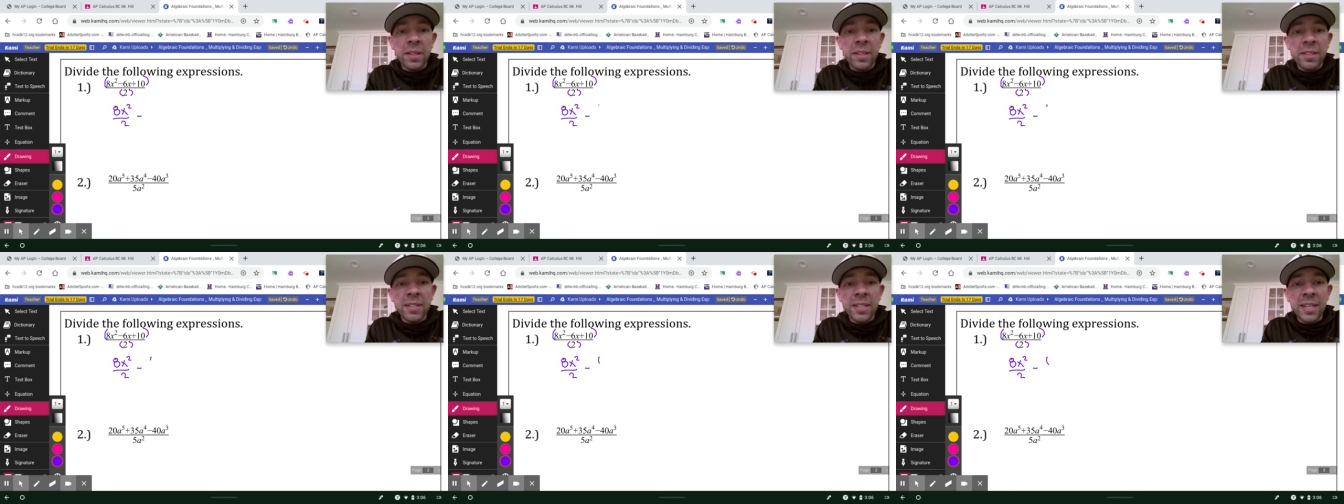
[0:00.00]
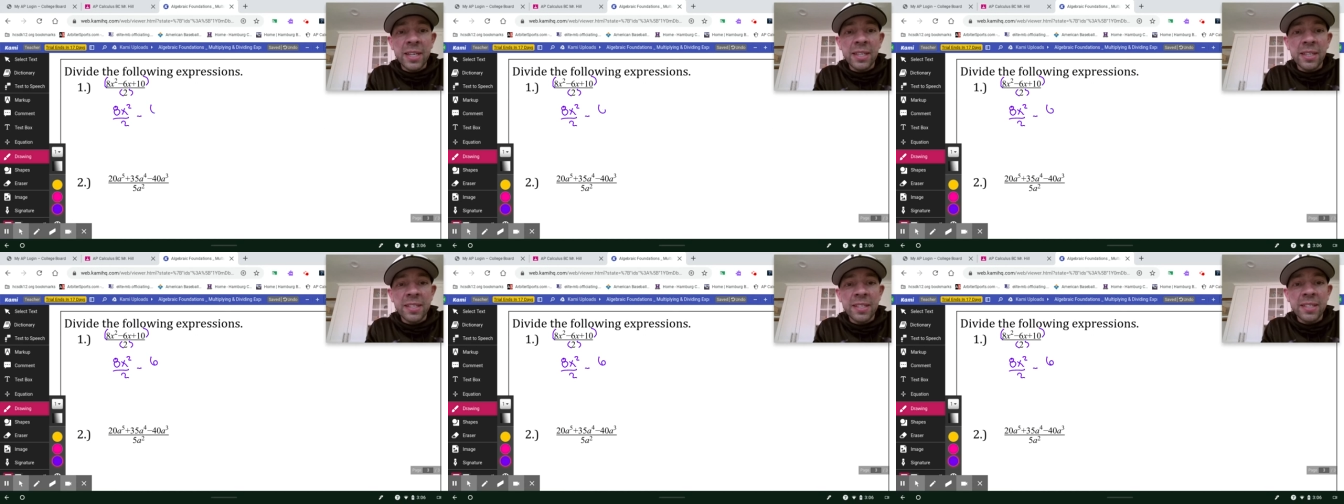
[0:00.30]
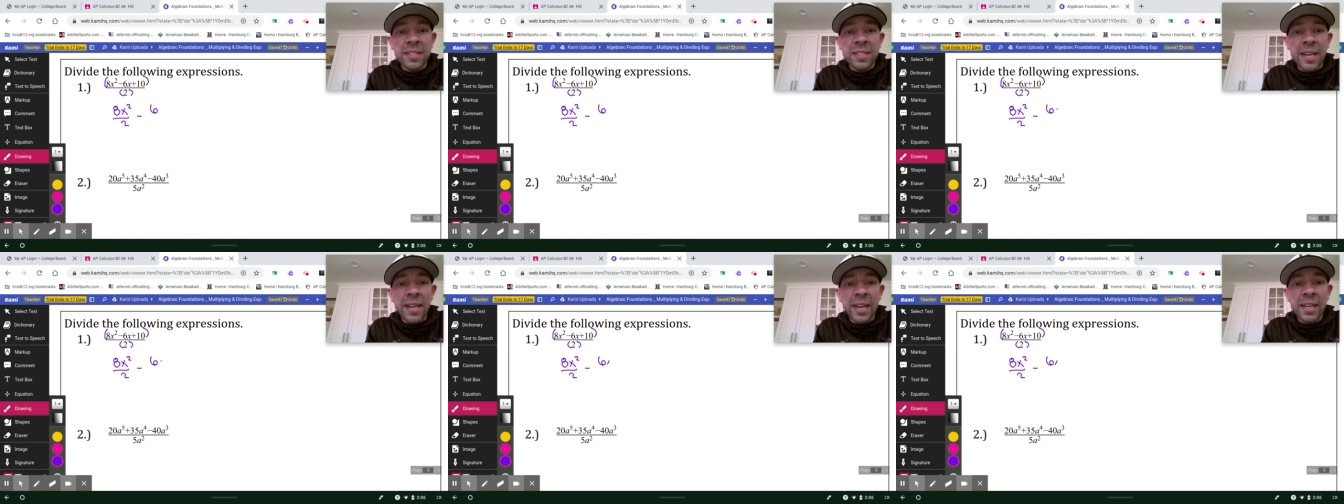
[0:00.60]
take the
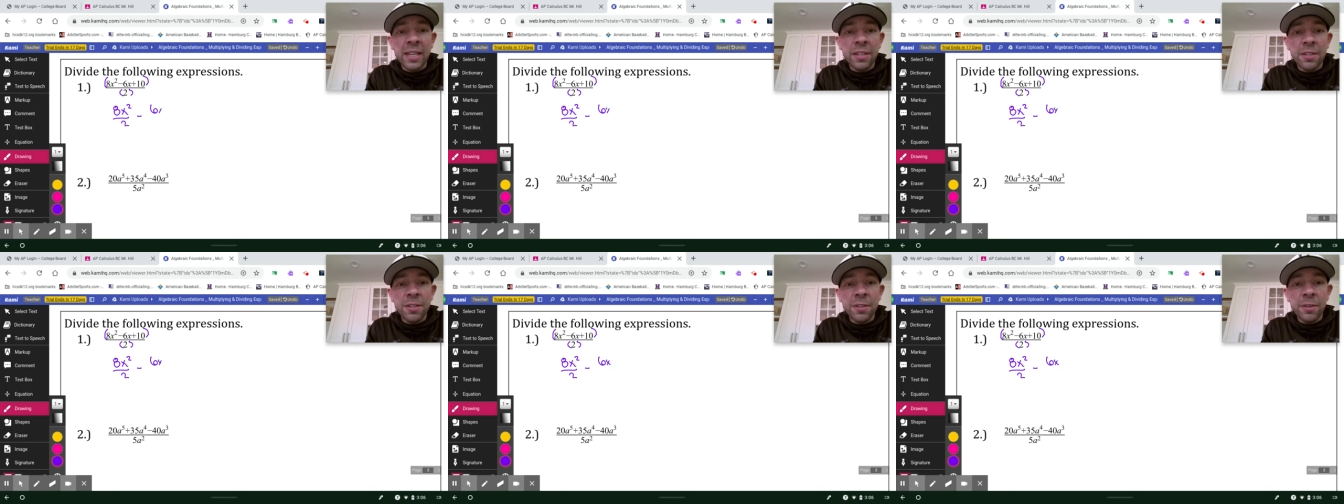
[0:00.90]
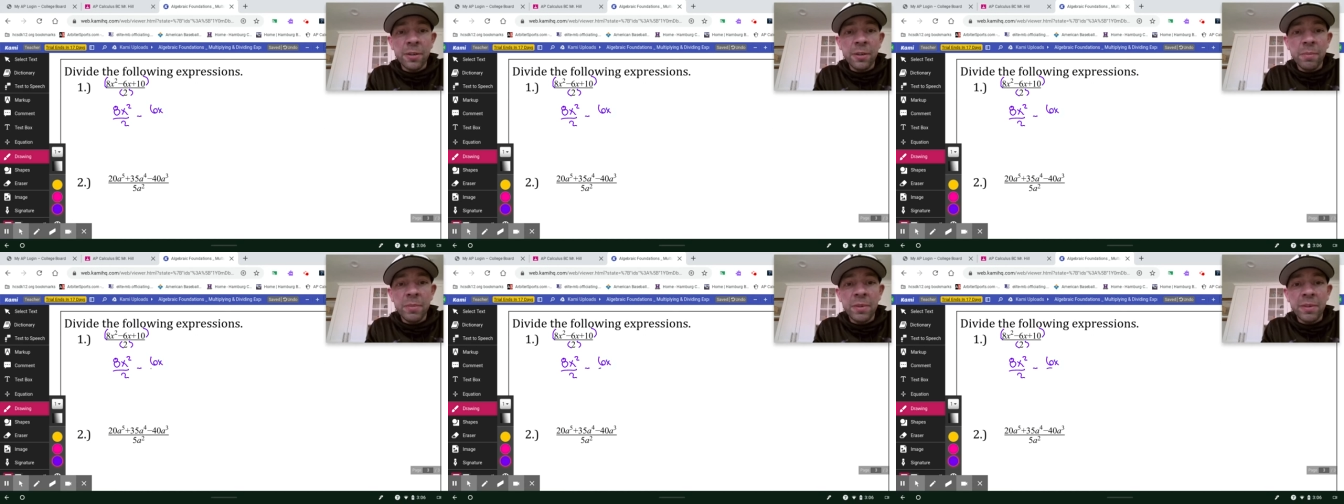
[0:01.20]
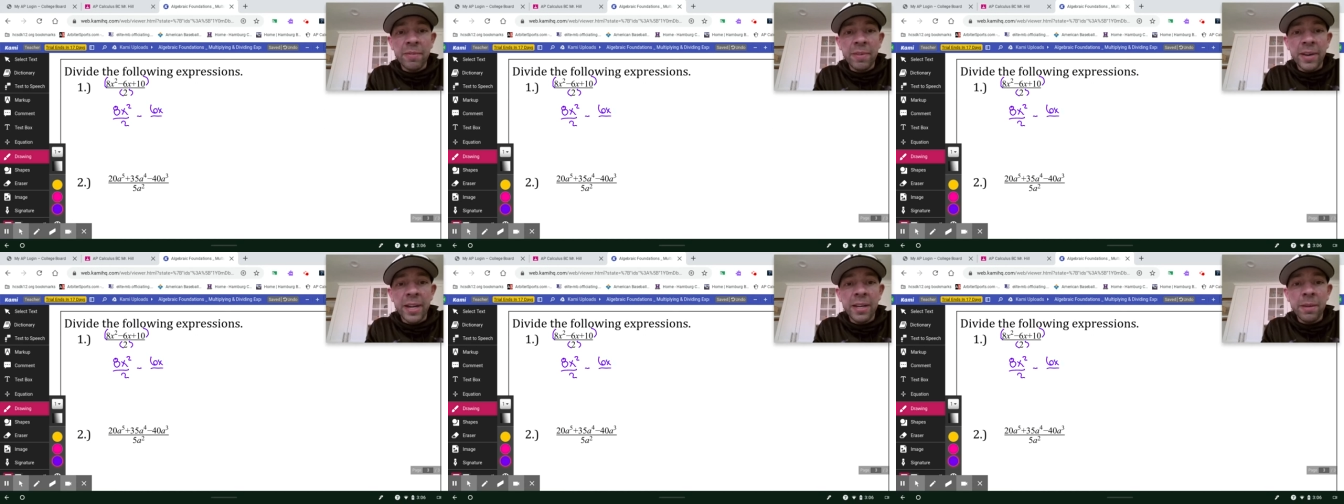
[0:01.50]
second term,
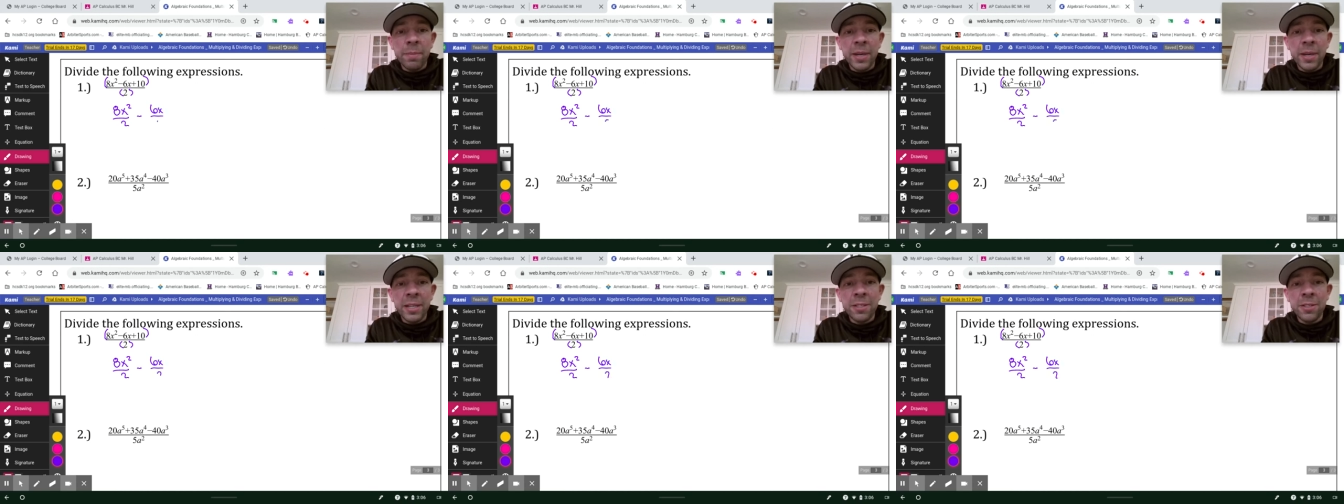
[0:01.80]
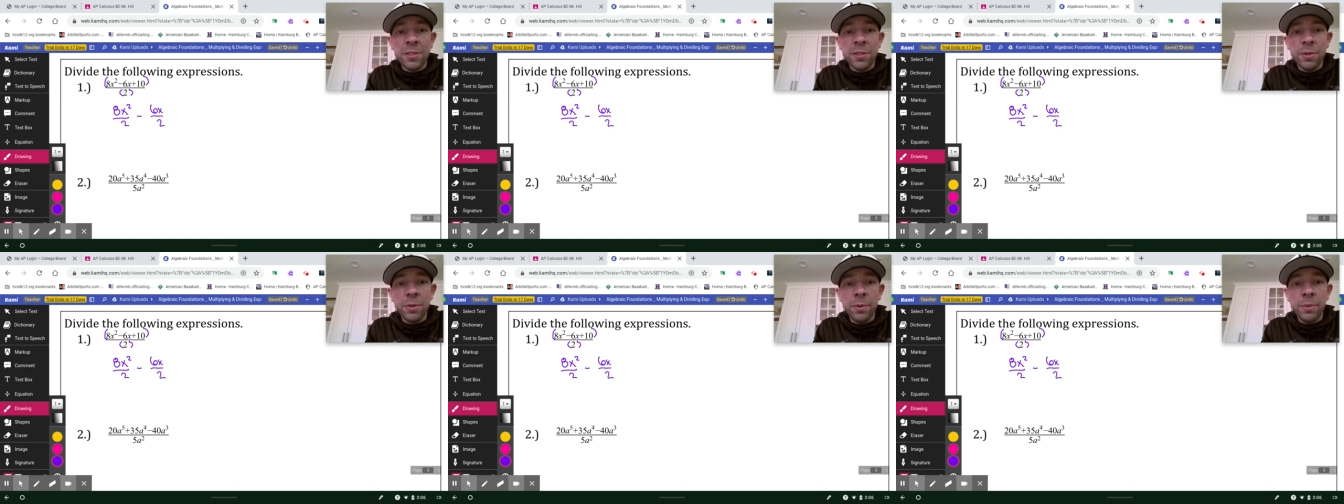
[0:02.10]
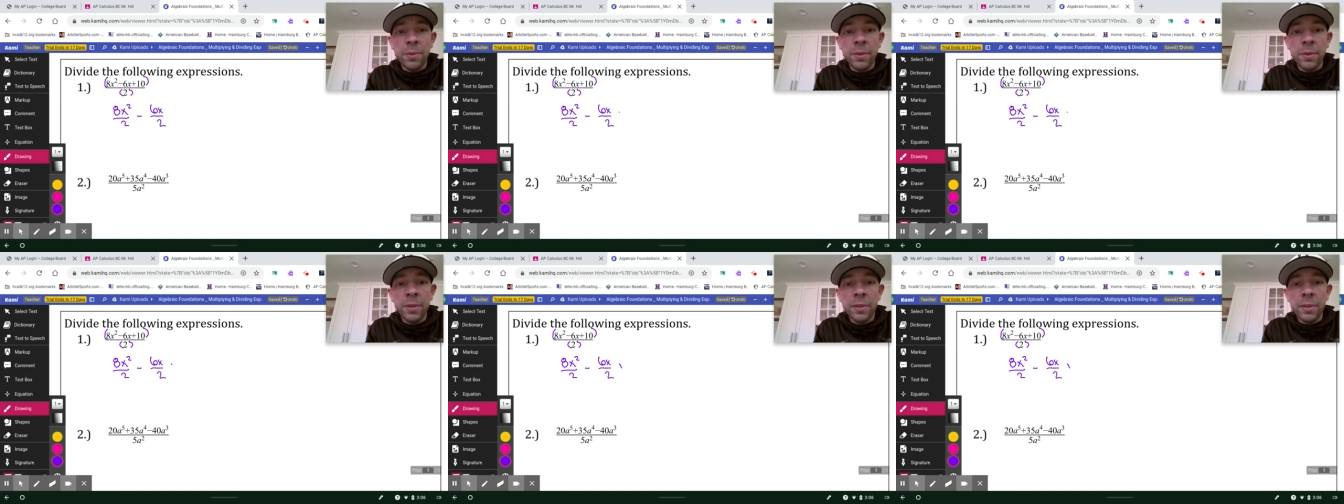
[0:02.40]
divide it by 2,